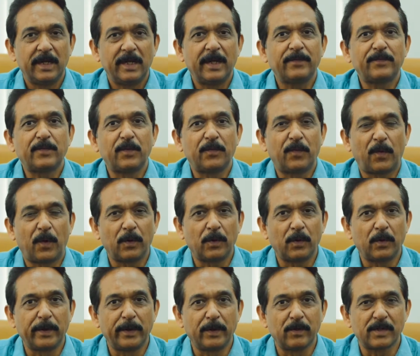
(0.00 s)
if you
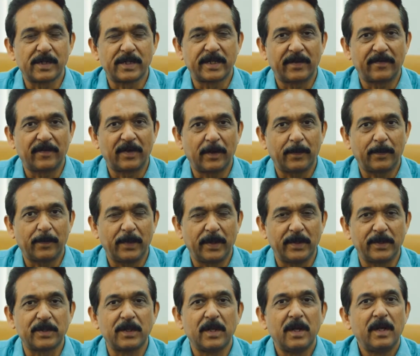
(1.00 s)
follow news
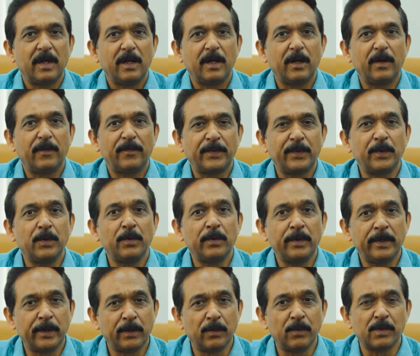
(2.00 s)
development, if you
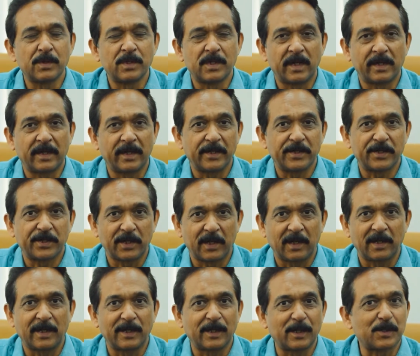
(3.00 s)
use the
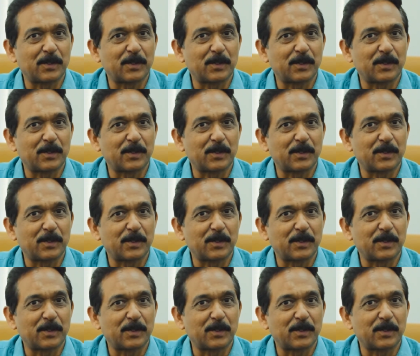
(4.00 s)
digital and the